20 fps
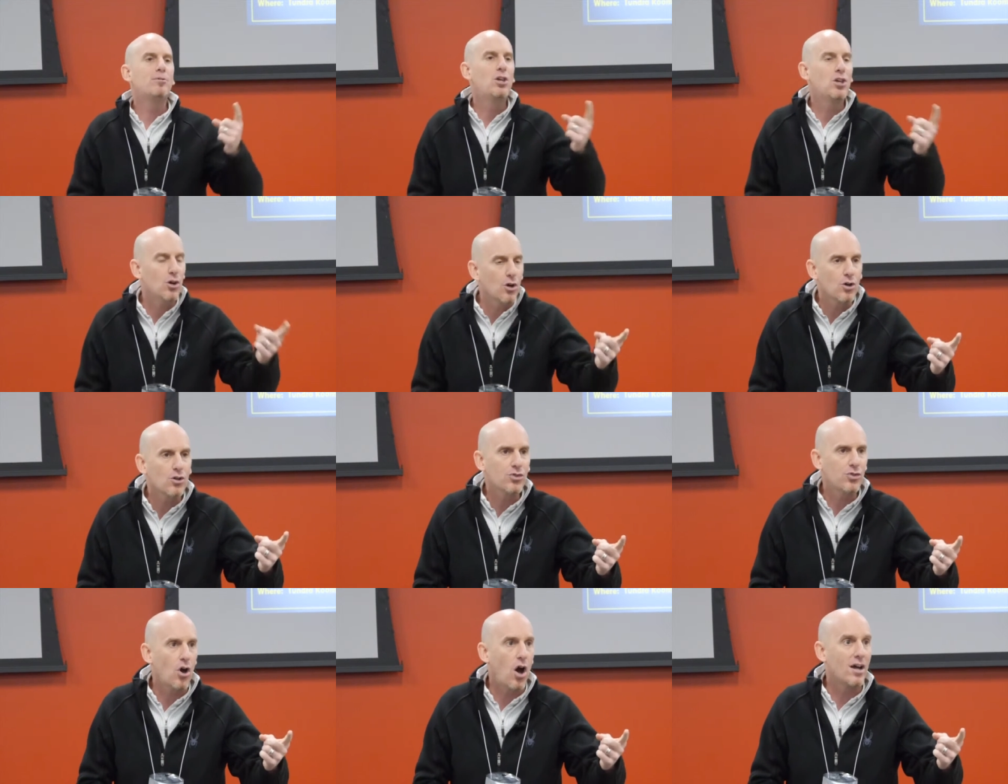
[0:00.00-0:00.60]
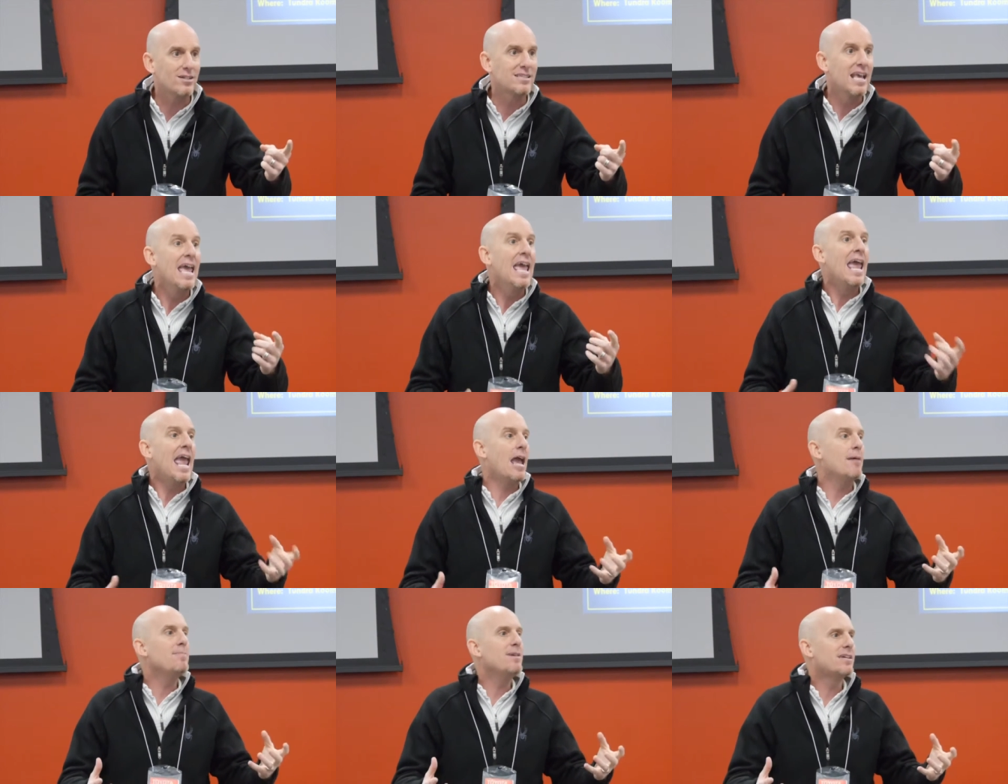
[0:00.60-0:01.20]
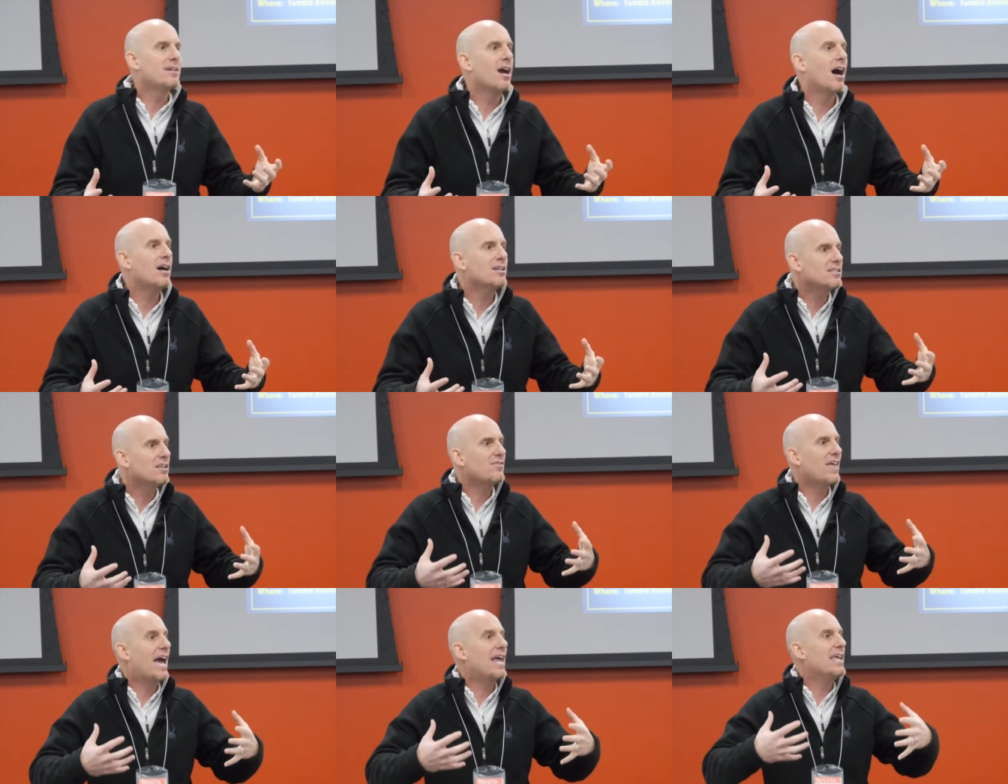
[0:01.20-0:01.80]
pure thoughts. And
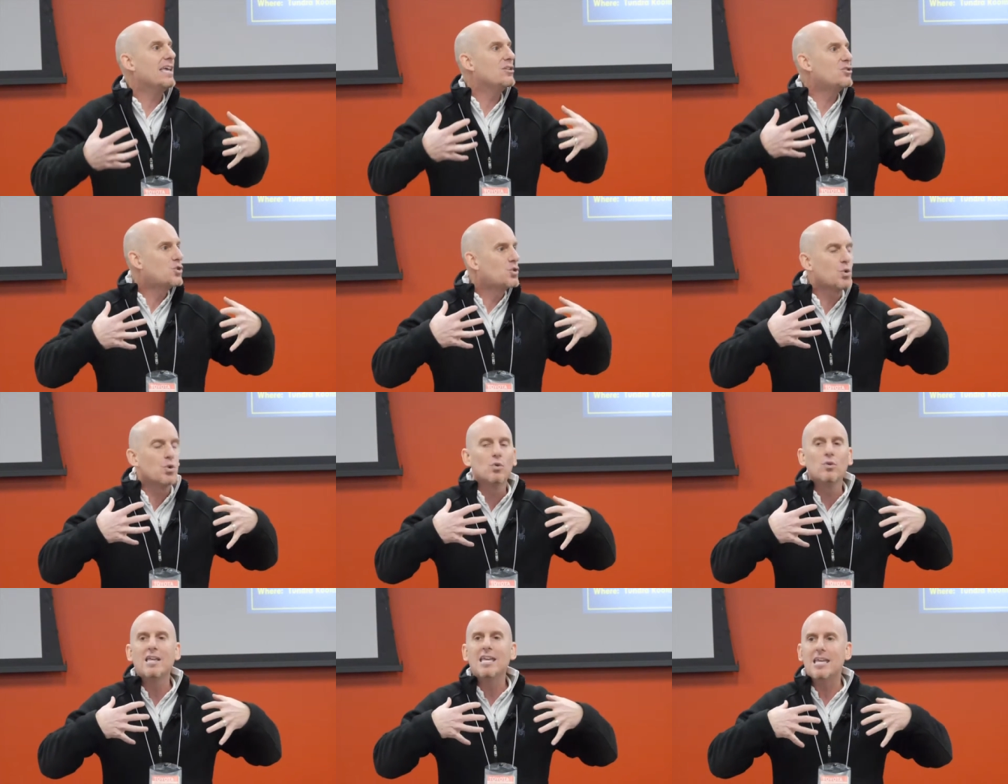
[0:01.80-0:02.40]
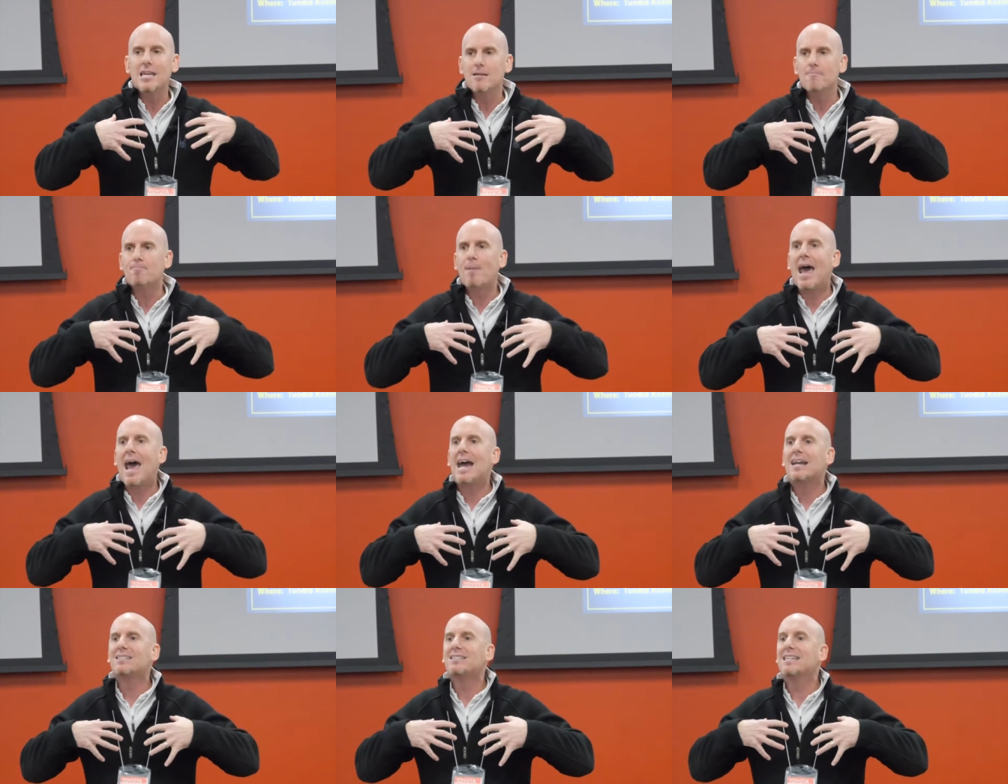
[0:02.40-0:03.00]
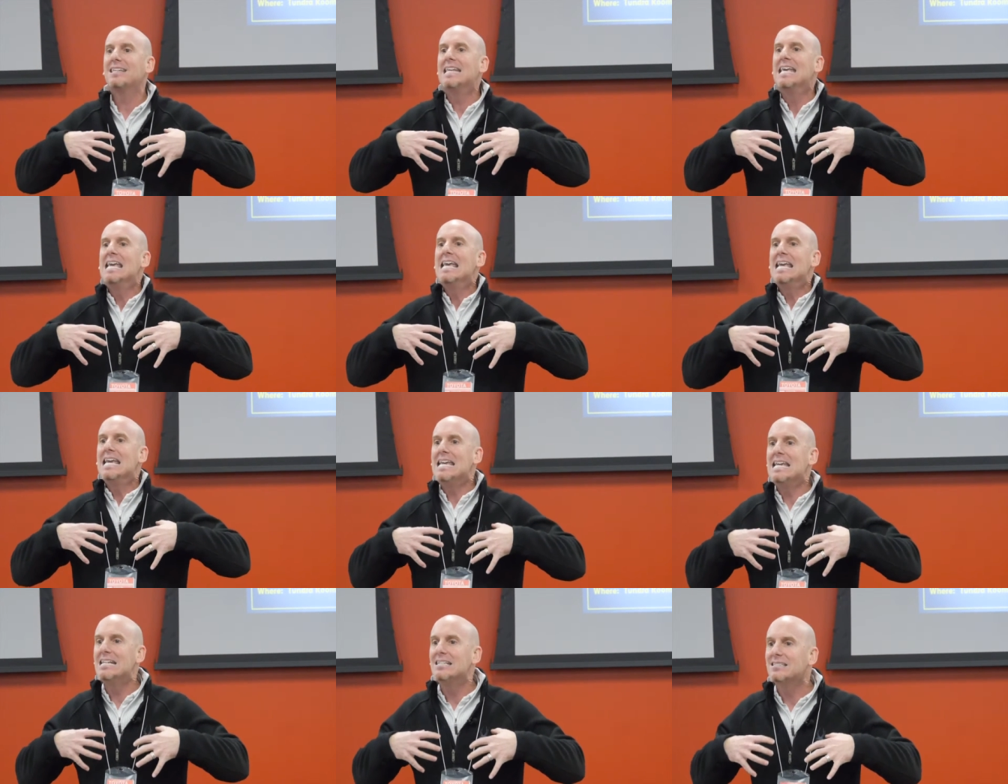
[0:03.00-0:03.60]
because of that, it truly impacted
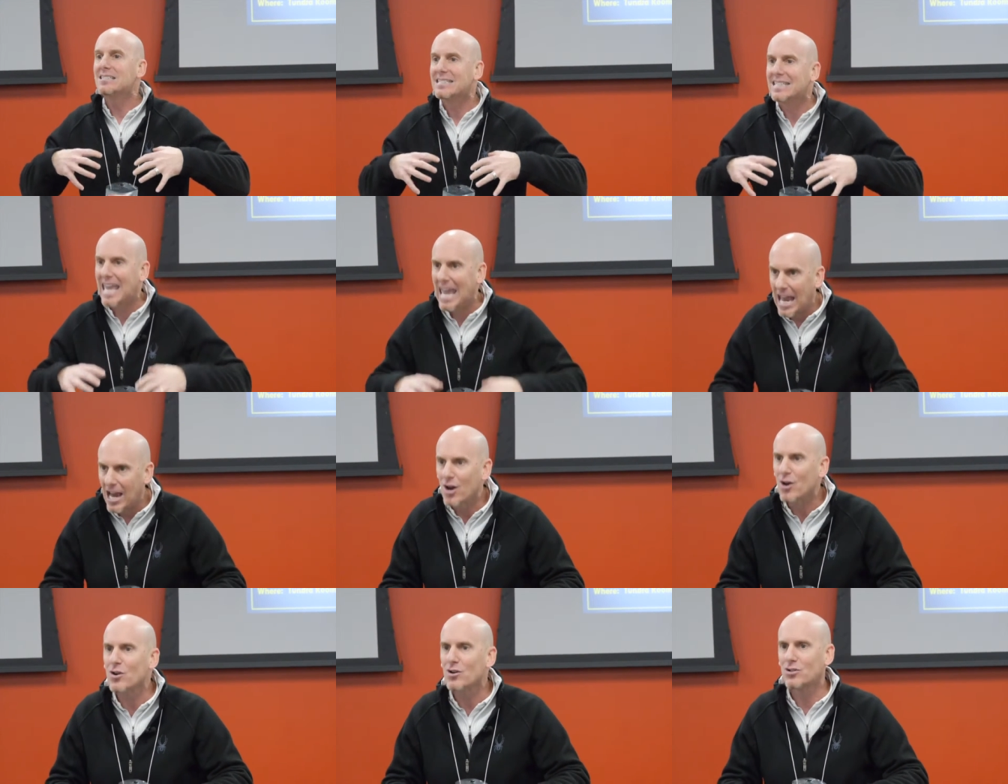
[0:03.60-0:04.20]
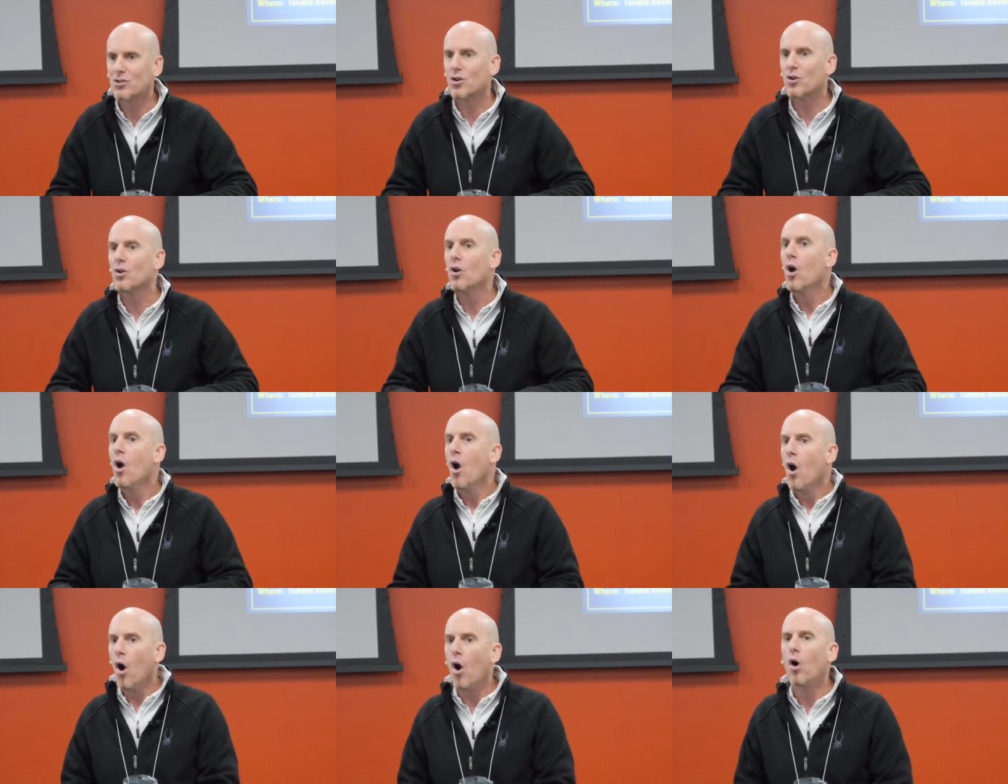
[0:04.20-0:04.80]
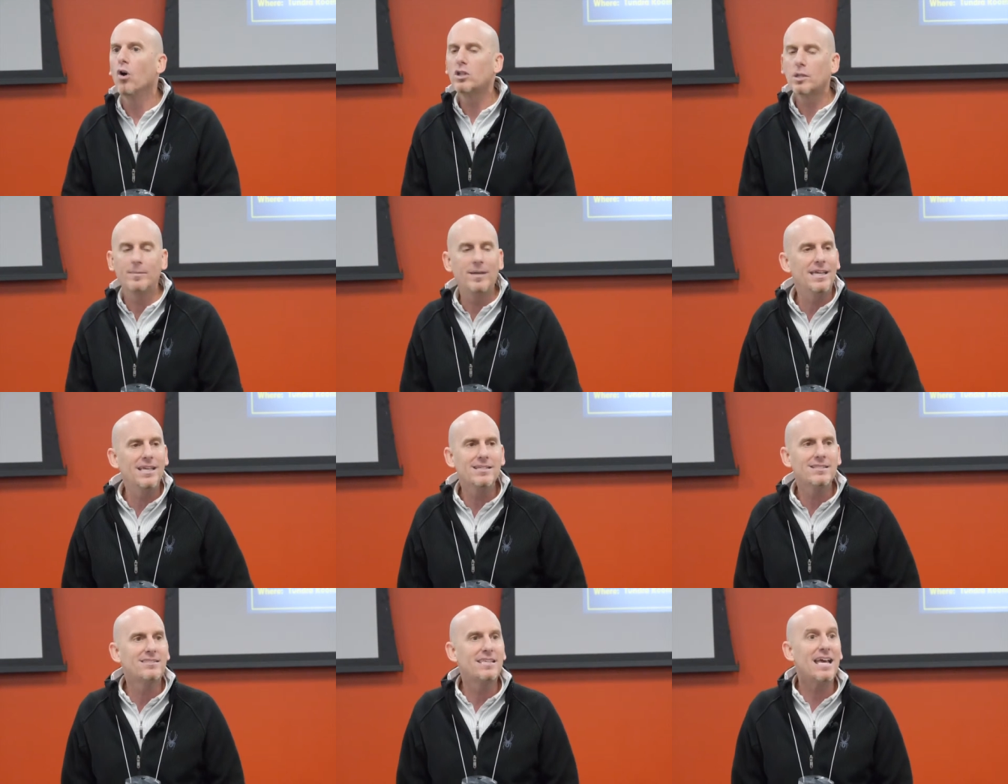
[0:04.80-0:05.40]
his character,
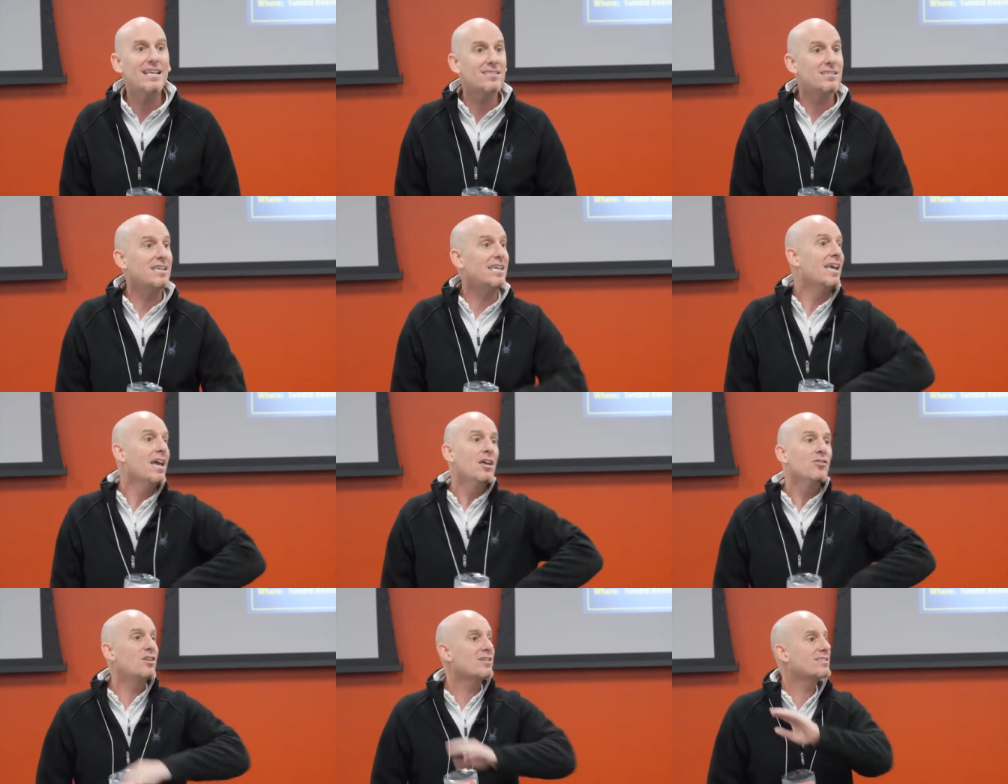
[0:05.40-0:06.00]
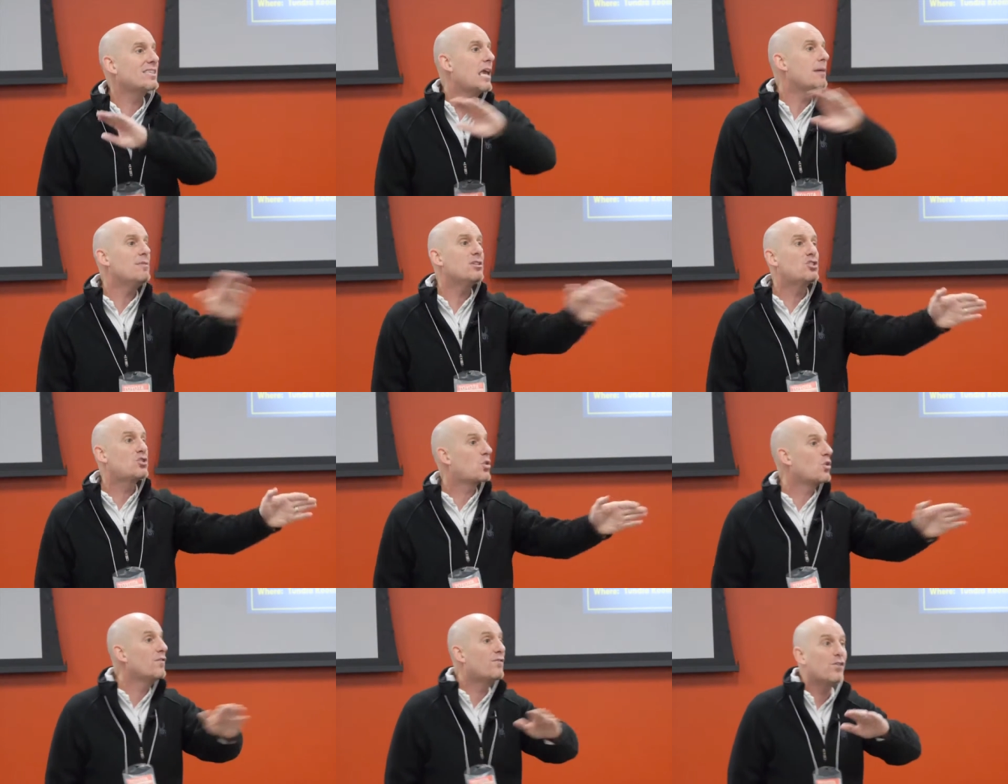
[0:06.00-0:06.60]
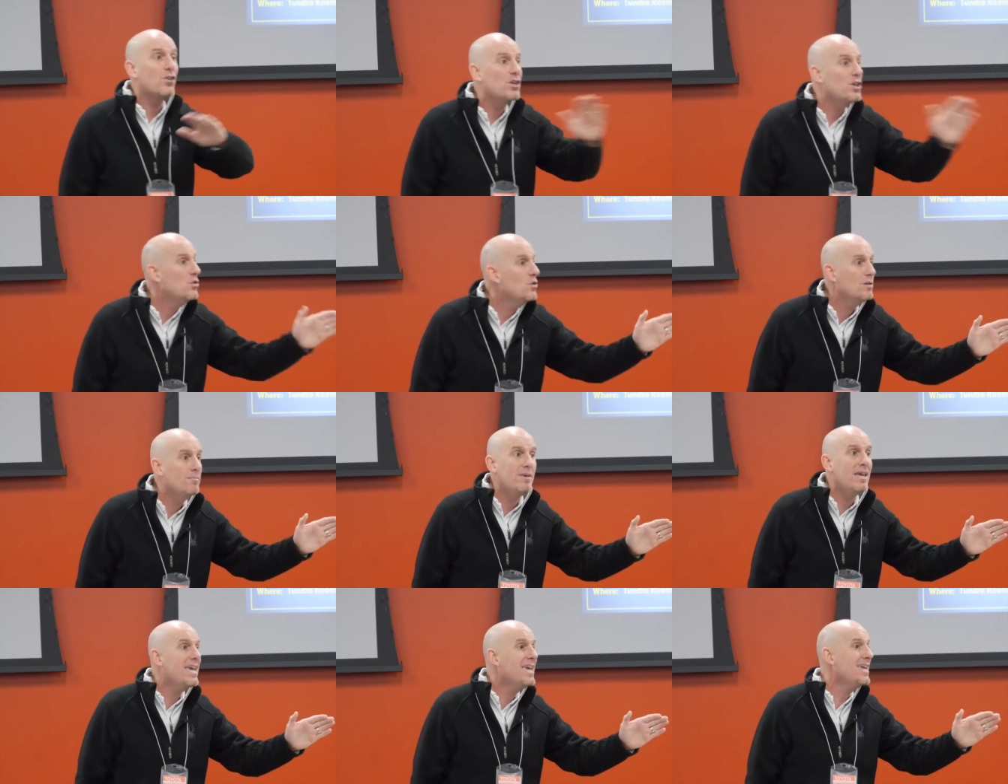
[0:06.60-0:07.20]
ultimately his destiny. The same is true for you
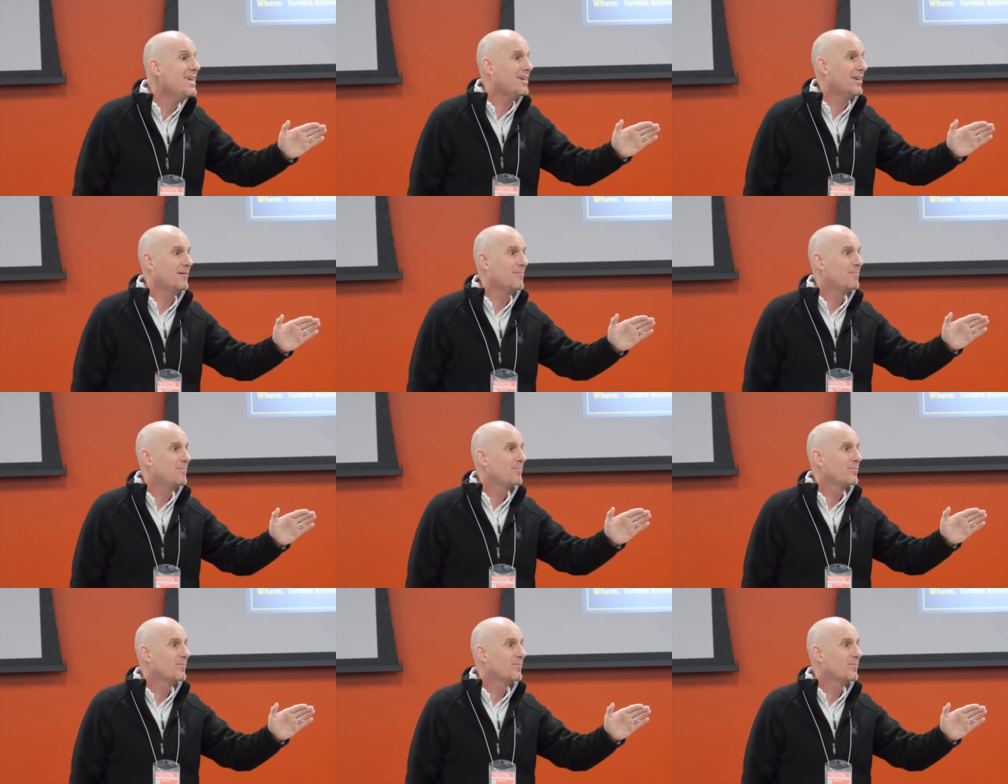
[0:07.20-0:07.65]
and me.